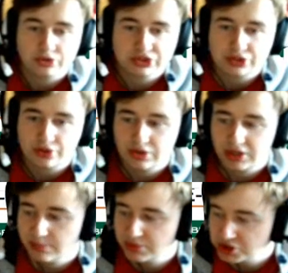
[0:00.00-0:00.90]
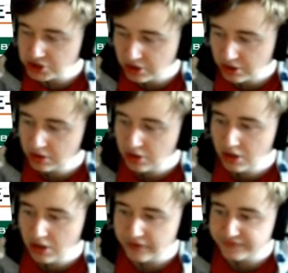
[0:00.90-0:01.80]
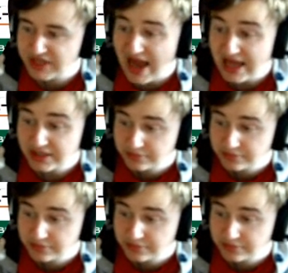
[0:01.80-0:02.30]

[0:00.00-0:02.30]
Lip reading: so you can be sure of that.